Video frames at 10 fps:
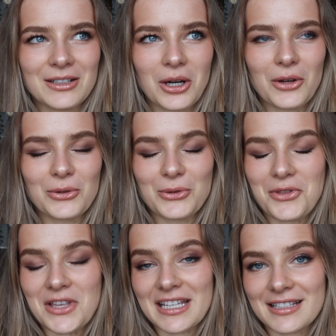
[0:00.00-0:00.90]
other
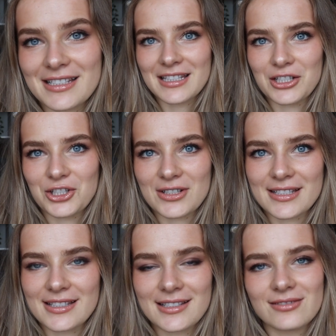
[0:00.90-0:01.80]
things than
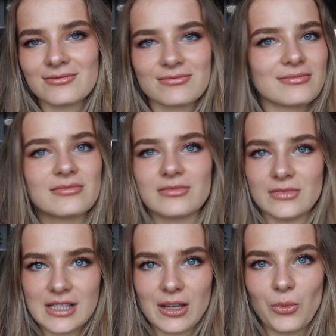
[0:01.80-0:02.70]
just
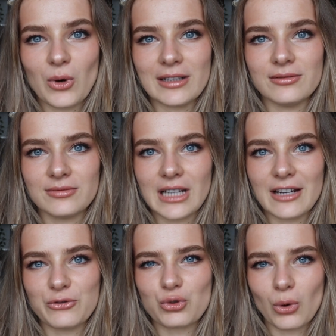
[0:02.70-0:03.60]
someone kind
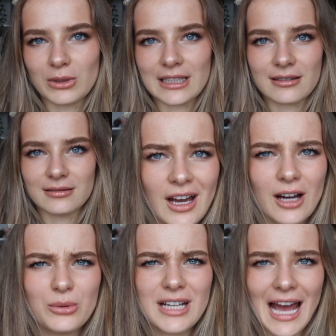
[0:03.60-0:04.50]
of trolling.
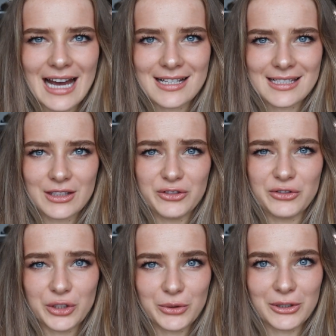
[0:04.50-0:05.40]
I want to ask the
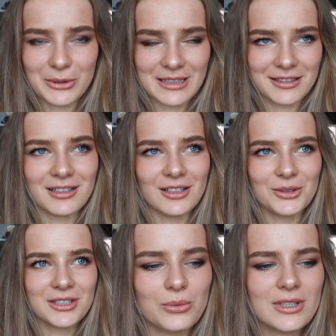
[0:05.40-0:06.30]
viewer right
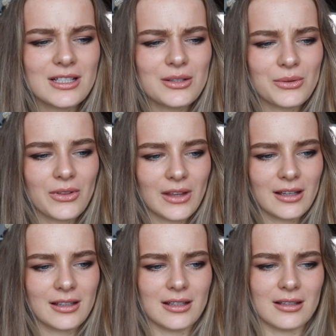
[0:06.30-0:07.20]
now, what do you
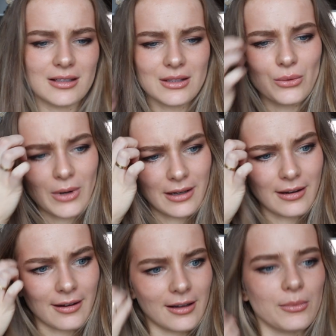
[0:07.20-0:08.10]
think is the
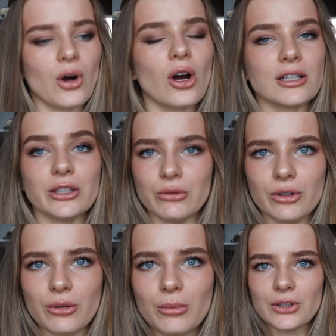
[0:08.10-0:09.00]
runtime on
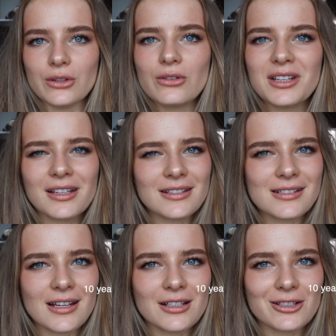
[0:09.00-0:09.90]
YouTube? Do you think it's
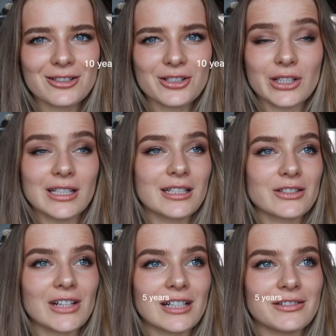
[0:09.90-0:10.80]
10 years? Do you think
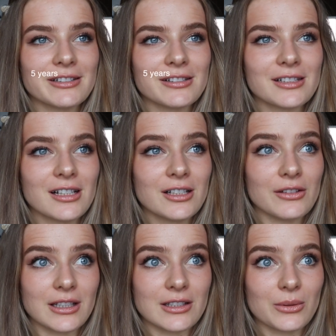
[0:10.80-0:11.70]
it's five years? Do
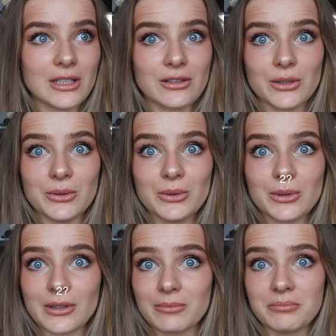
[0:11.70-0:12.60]
you think it's only two
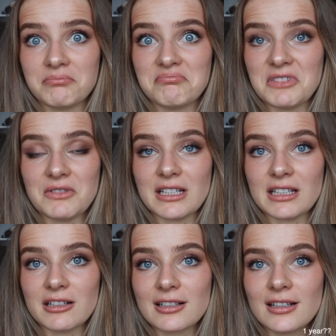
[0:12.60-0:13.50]
or even a
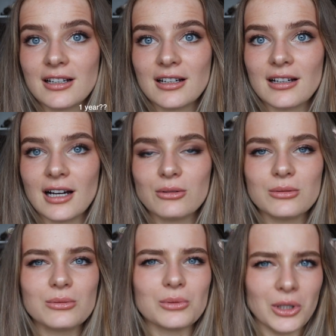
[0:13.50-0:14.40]
year? How
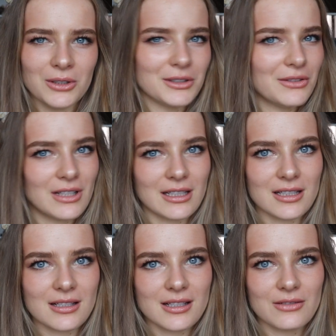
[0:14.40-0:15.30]
long do you think it
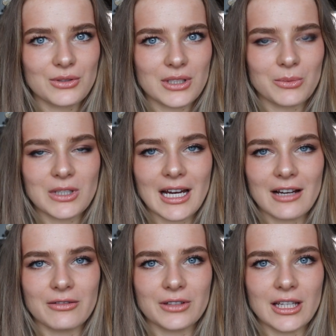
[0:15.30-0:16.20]
is for someone to
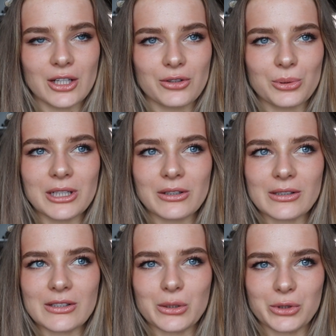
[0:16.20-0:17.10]
have a career
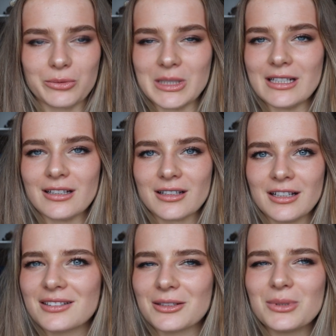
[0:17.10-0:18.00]
on social media?
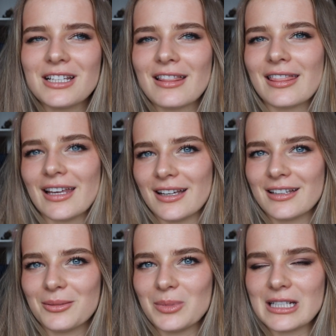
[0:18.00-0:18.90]
Like, what do you
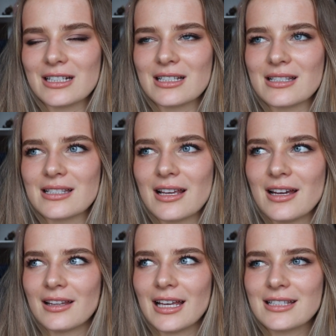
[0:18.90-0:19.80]
think? Because
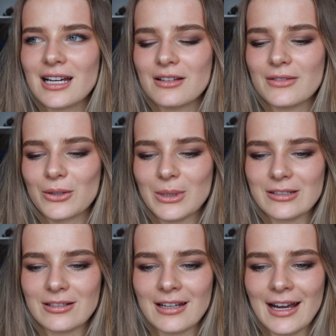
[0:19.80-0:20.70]
that's kind of the
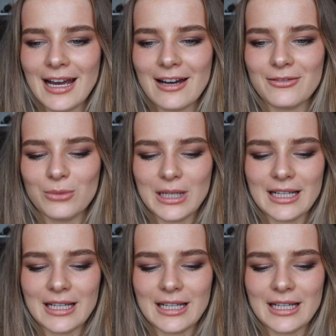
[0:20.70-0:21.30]
question I have when